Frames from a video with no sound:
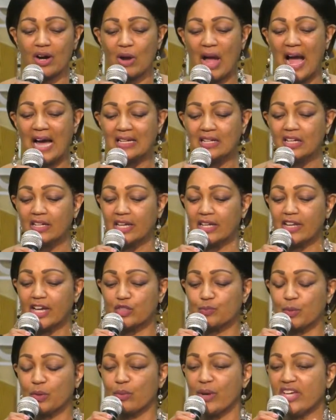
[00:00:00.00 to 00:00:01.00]
I look at
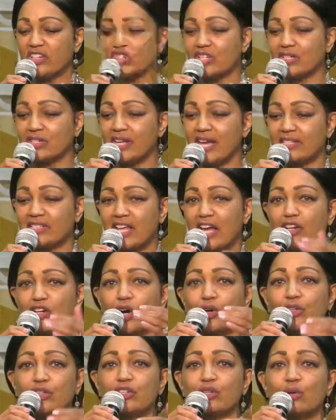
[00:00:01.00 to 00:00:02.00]
expiration dates. I
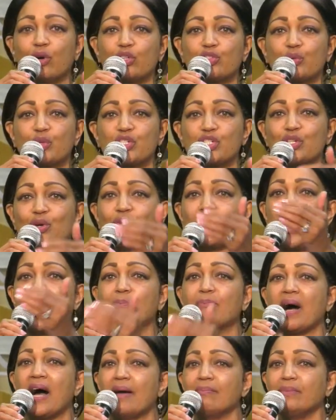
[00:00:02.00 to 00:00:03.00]
go to the grocery store. I
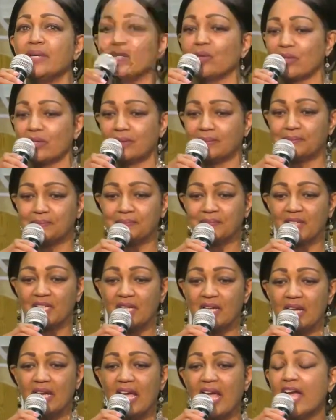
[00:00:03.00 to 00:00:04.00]
buy milk.
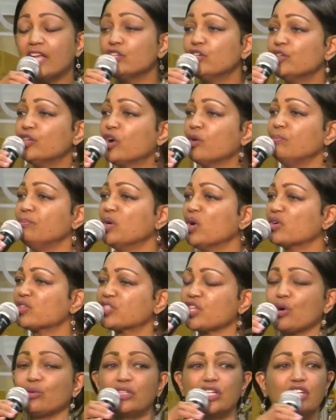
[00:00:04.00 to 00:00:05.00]
And you know,
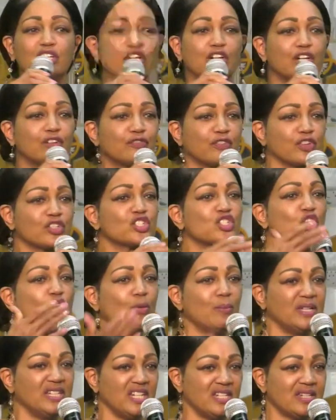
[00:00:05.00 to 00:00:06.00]
milk's only good for so
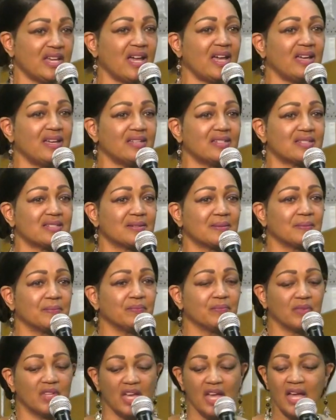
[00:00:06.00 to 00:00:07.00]
many days.
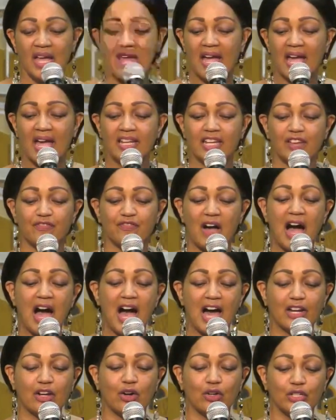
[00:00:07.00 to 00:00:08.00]
And if
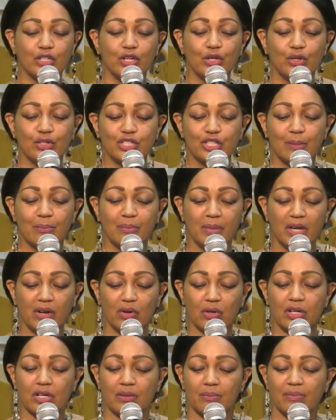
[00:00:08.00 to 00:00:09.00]
I don't use the
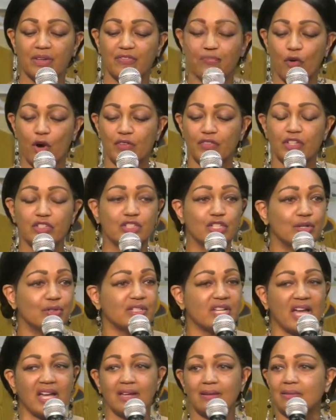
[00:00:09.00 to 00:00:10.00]
milk before the due
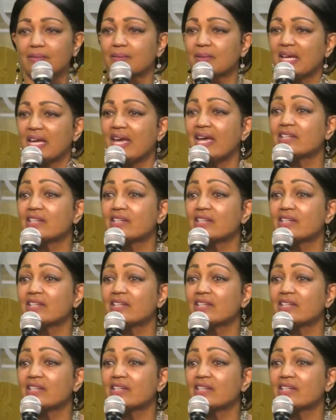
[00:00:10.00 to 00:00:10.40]
date, it